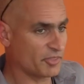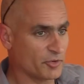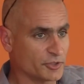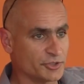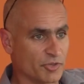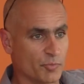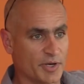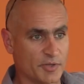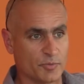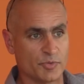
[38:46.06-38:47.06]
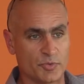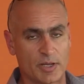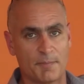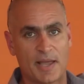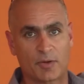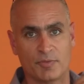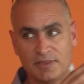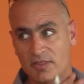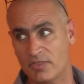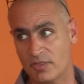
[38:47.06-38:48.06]
these searches where you come back
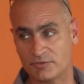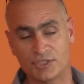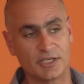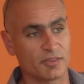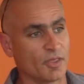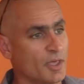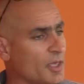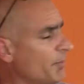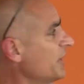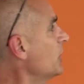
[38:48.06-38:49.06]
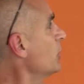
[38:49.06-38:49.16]
with lists of genes, but